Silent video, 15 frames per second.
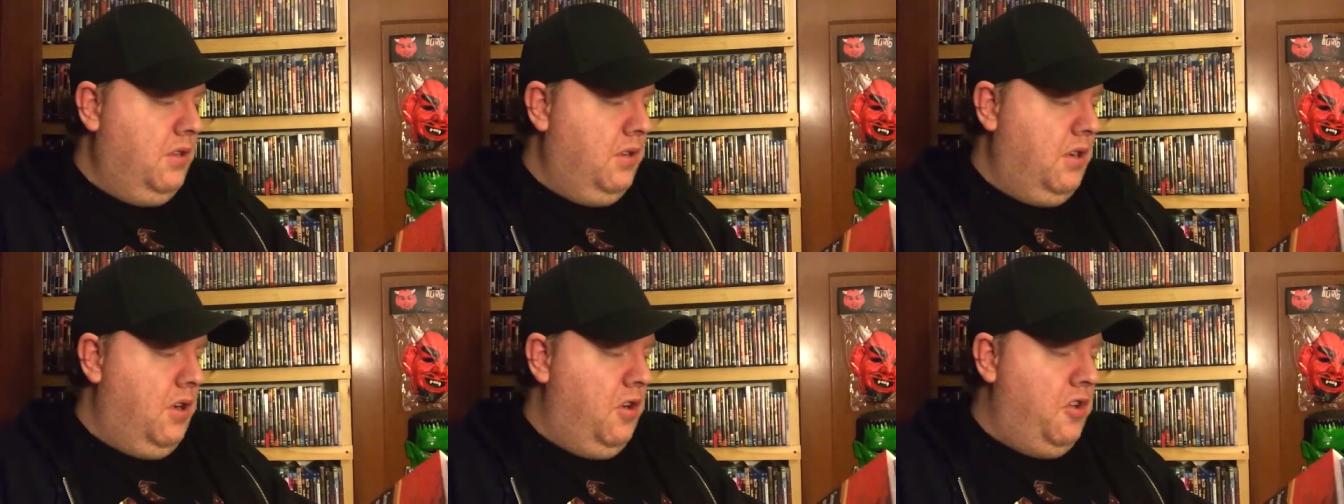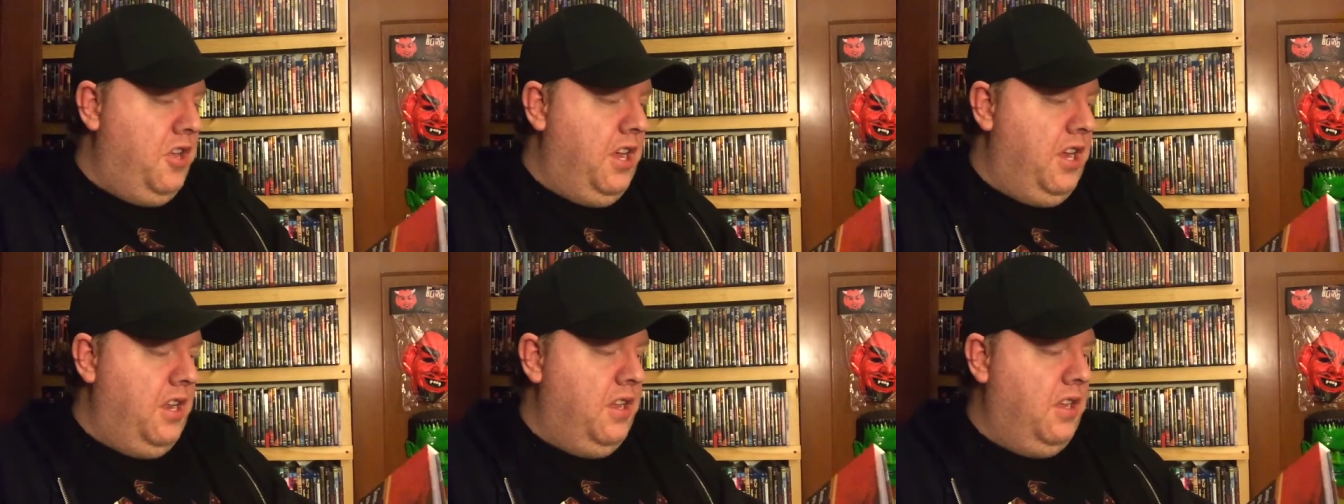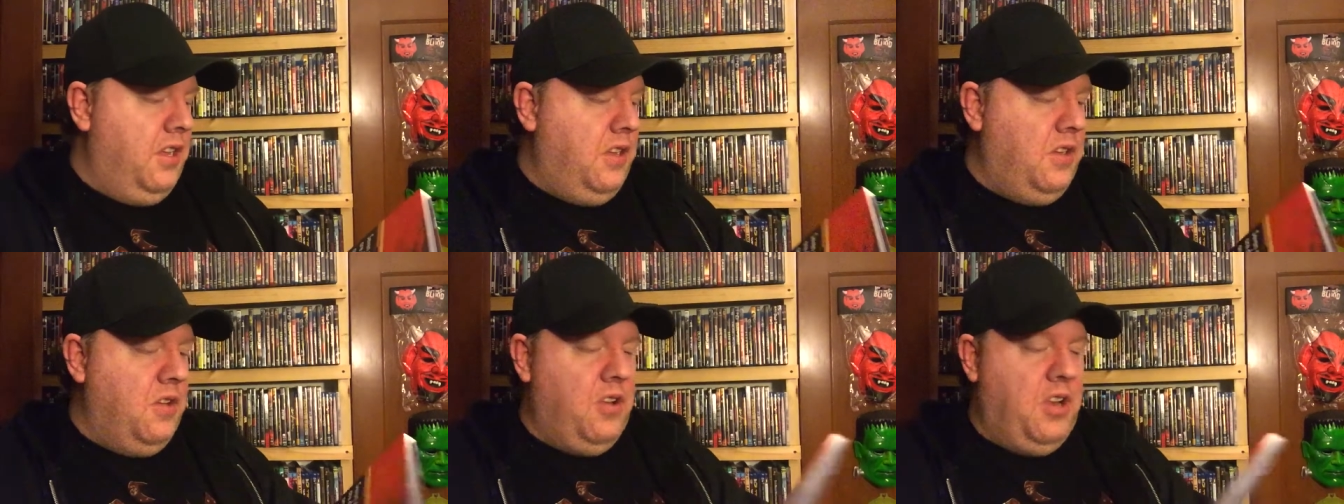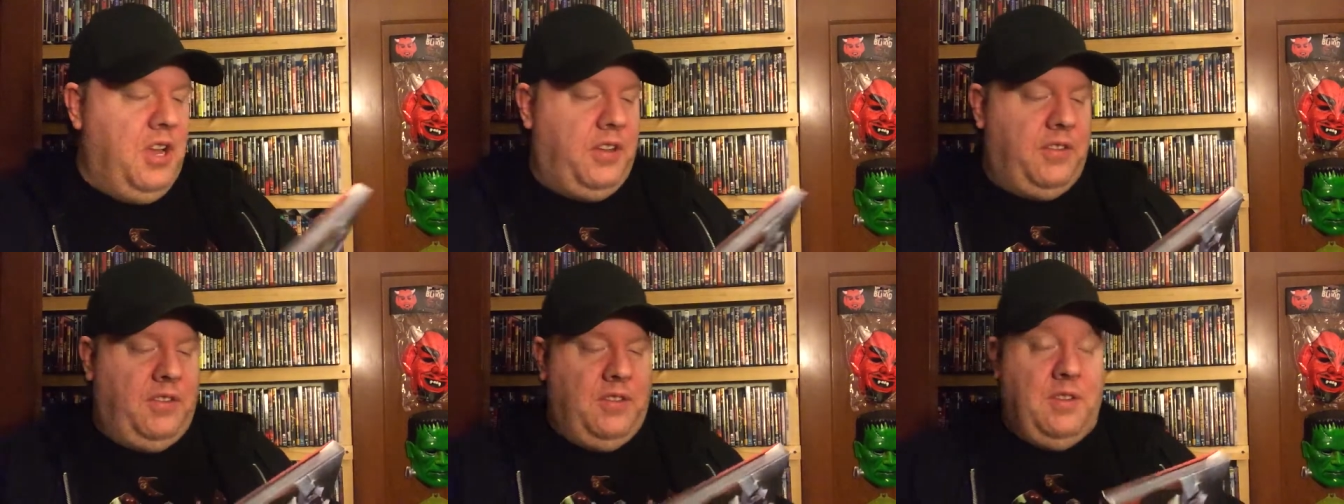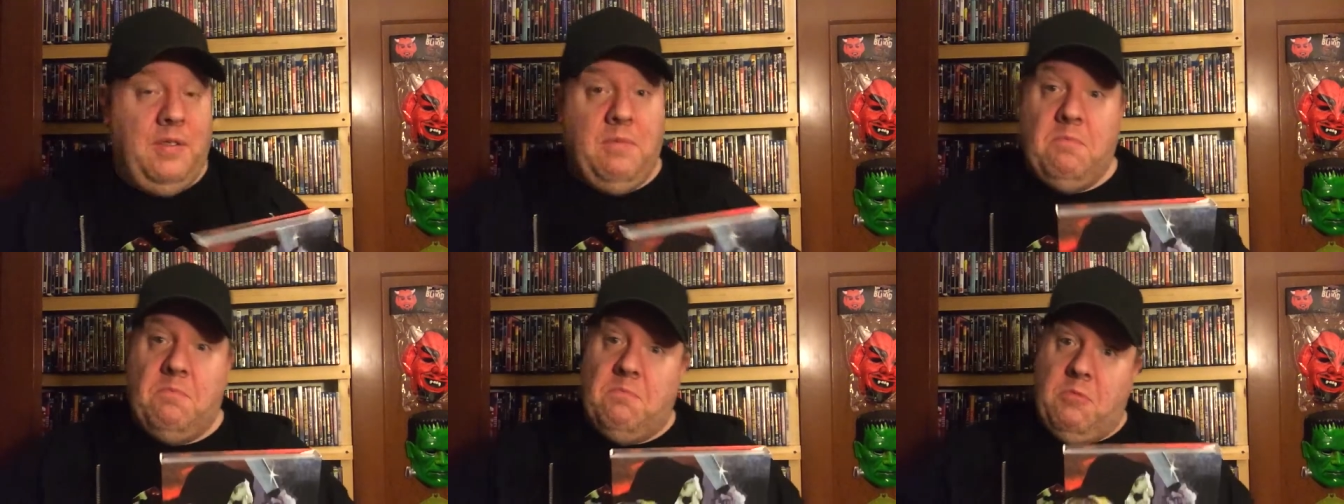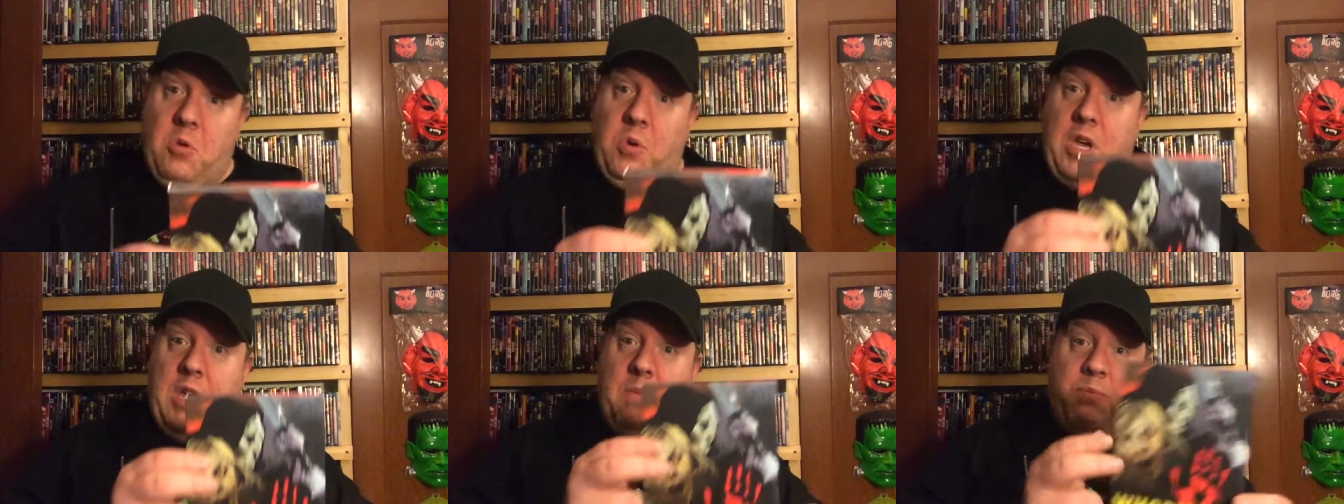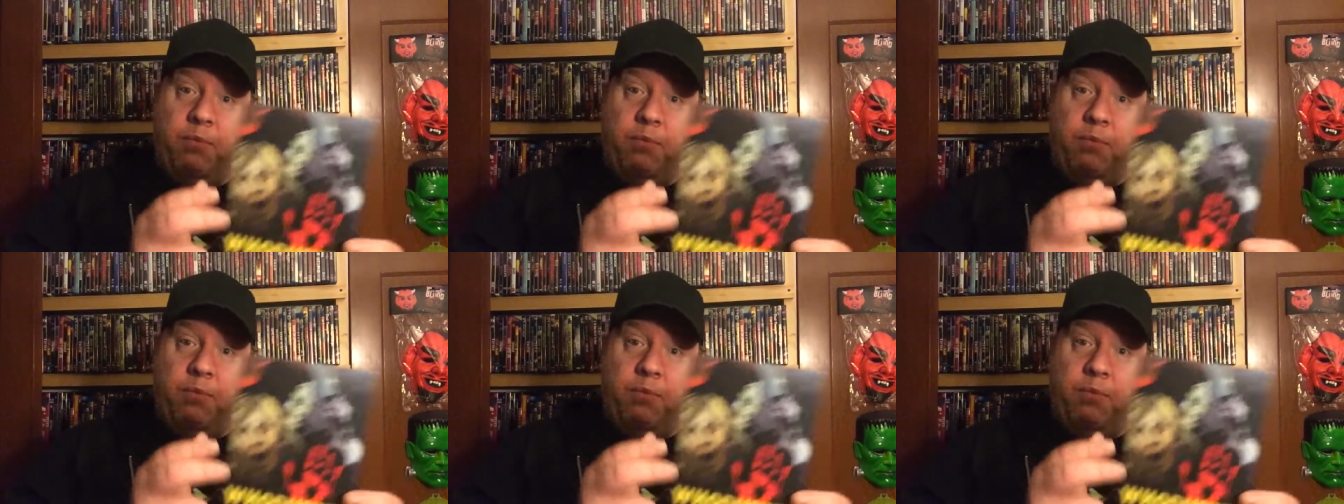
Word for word: are dead. You're next. Okay.